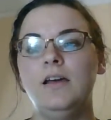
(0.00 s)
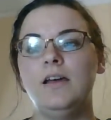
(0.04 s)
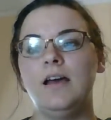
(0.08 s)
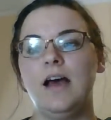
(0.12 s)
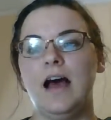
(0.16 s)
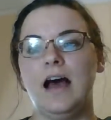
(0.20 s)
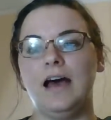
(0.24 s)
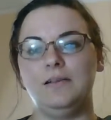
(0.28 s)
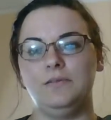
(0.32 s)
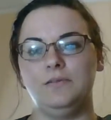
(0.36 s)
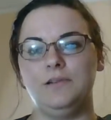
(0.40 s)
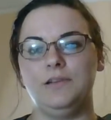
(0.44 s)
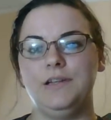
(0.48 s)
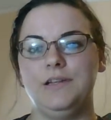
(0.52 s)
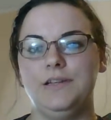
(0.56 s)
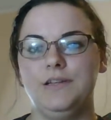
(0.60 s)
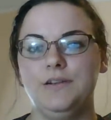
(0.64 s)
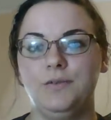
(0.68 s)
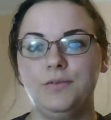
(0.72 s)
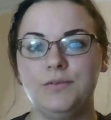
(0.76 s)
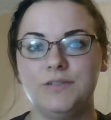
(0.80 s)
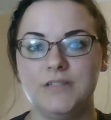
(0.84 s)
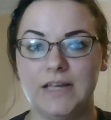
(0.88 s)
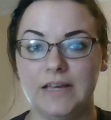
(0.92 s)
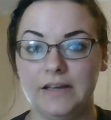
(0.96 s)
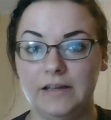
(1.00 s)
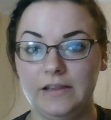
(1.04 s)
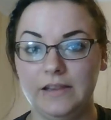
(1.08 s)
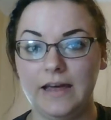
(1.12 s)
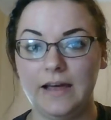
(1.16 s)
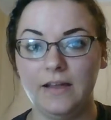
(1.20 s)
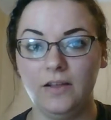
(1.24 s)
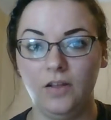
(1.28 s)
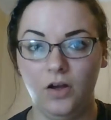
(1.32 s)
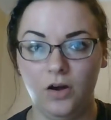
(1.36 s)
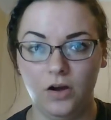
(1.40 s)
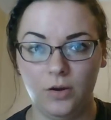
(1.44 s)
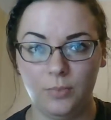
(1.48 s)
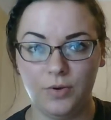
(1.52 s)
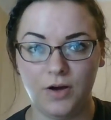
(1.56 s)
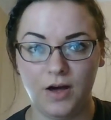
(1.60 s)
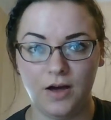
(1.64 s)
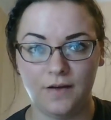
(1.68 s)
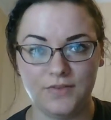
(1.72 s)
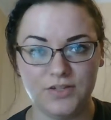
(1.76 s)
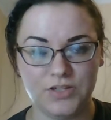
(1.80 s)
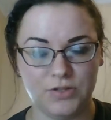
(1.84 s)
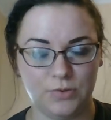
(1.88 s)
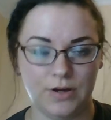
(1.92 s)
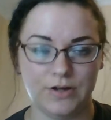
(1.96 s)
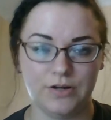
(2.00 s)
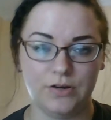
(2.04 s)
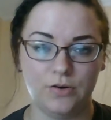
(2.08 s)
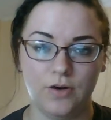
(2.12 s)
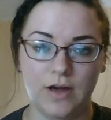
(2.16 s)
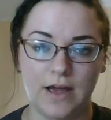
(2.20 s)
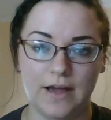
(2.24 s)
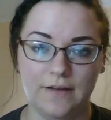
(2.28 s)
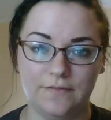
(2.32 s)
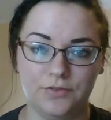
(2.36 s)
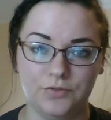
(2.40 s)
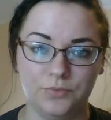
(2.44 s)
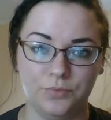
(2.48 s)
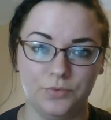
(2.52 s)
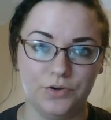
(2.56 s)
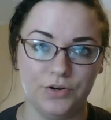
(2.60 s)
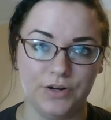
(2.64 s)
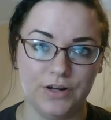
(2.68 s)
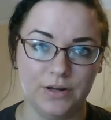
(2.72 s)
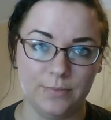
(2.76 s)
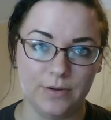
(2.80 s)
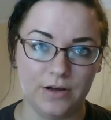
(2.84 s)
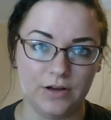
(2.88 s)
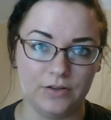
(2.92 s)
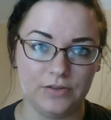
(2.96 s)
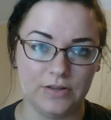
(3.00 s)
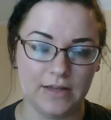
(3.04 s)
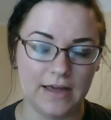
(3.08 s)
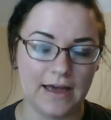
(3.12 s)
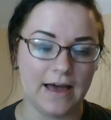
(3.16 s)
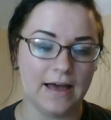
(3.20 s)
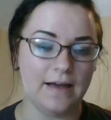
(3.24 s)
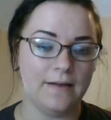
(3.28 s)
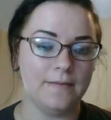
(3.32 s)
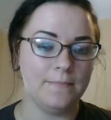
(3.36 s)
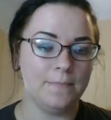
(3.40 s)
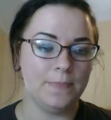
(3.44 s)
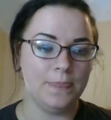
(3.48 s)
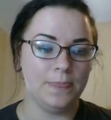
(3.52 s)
I really don't take that long a puff, so I don't have to worry about that.